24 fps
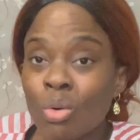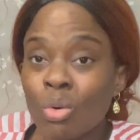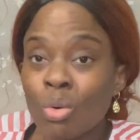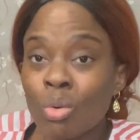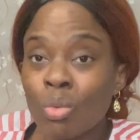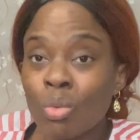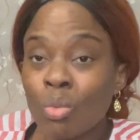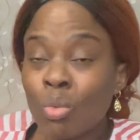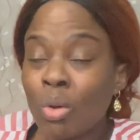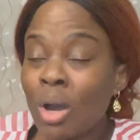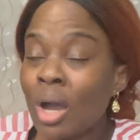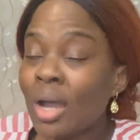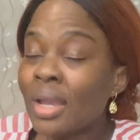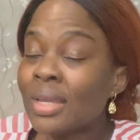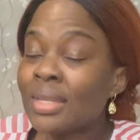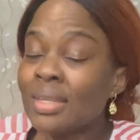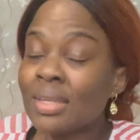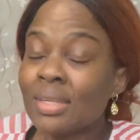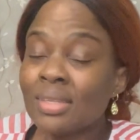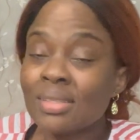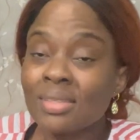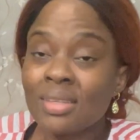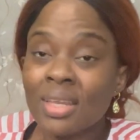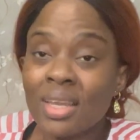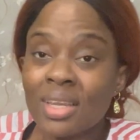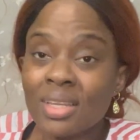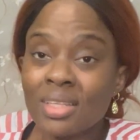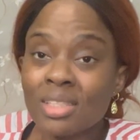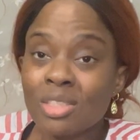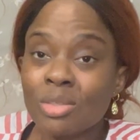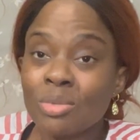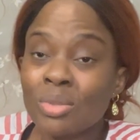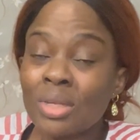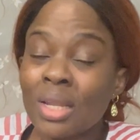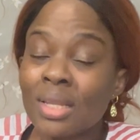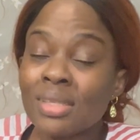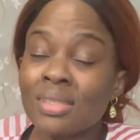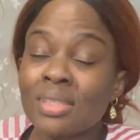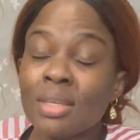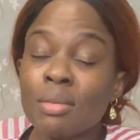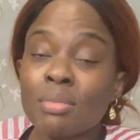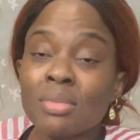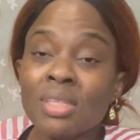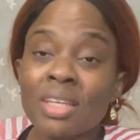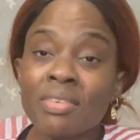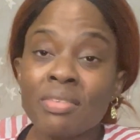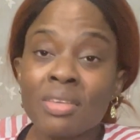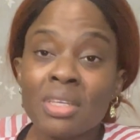While in the States, with that same
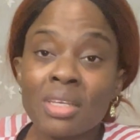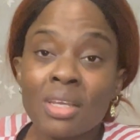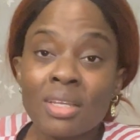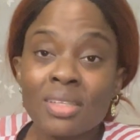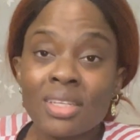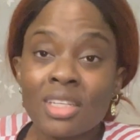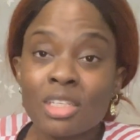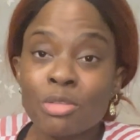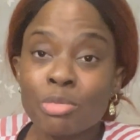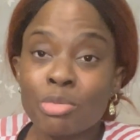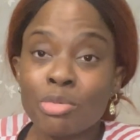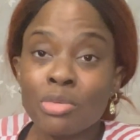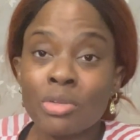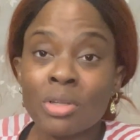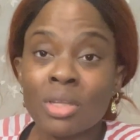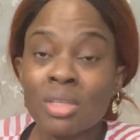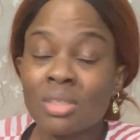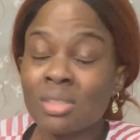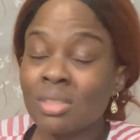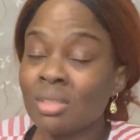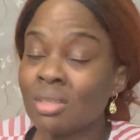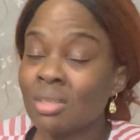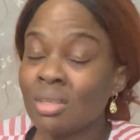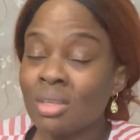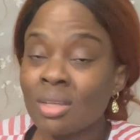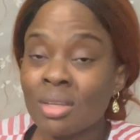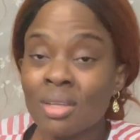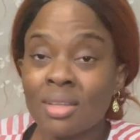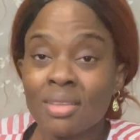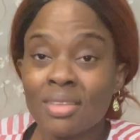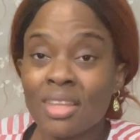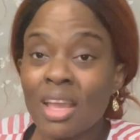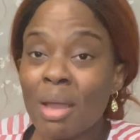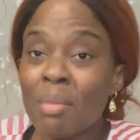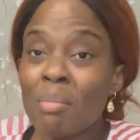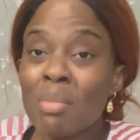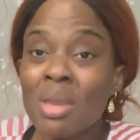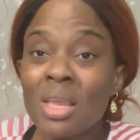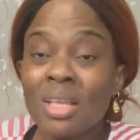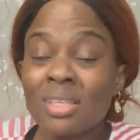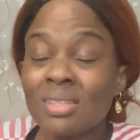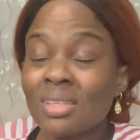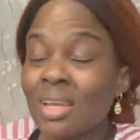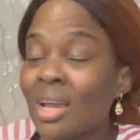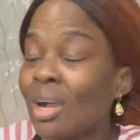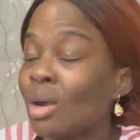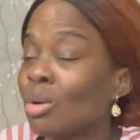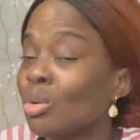7 years experience, their
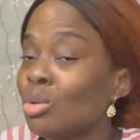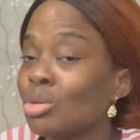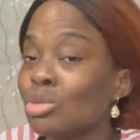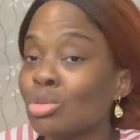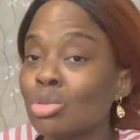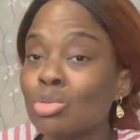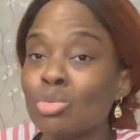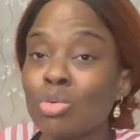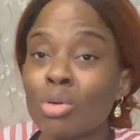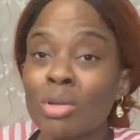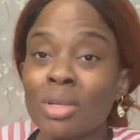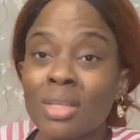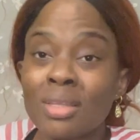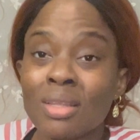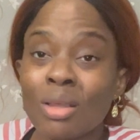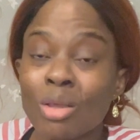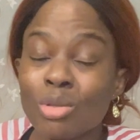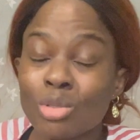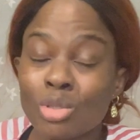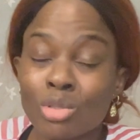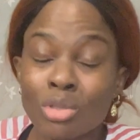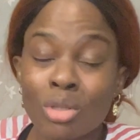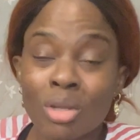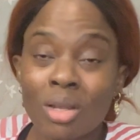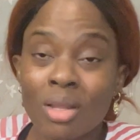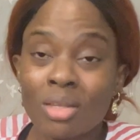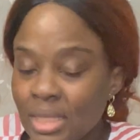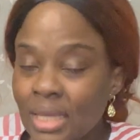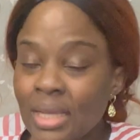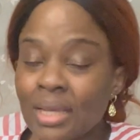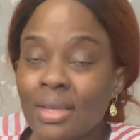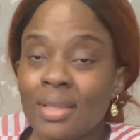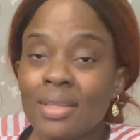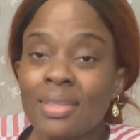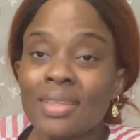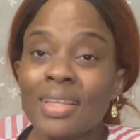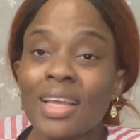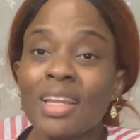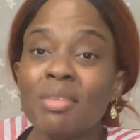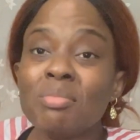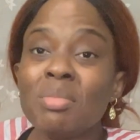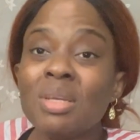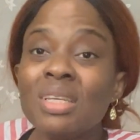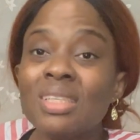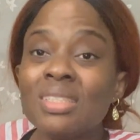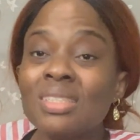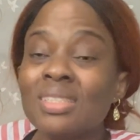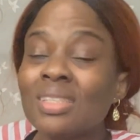mates are close to $200,000. That
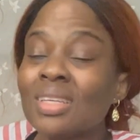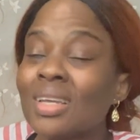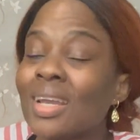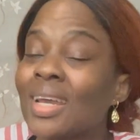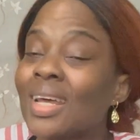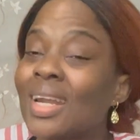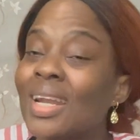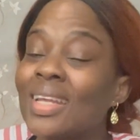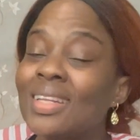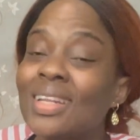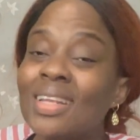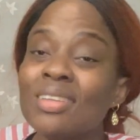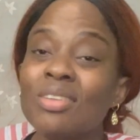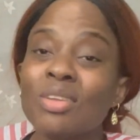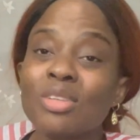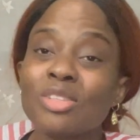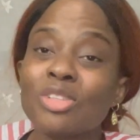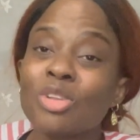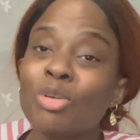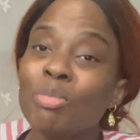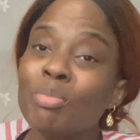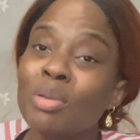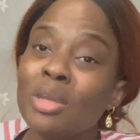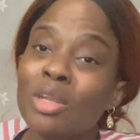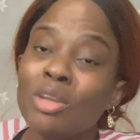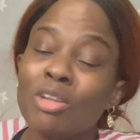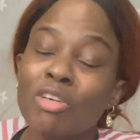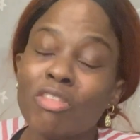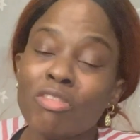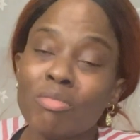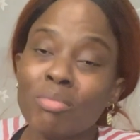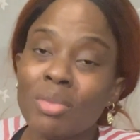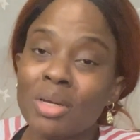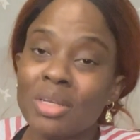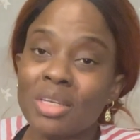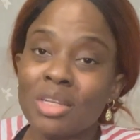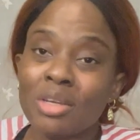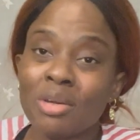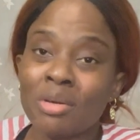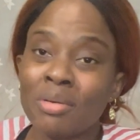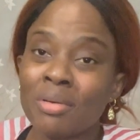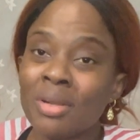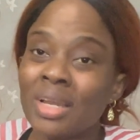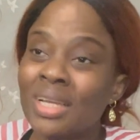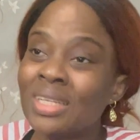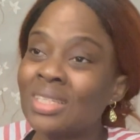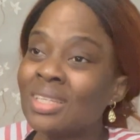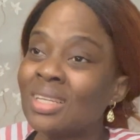means Canada does not pay enough money, all
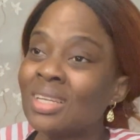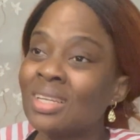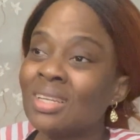right?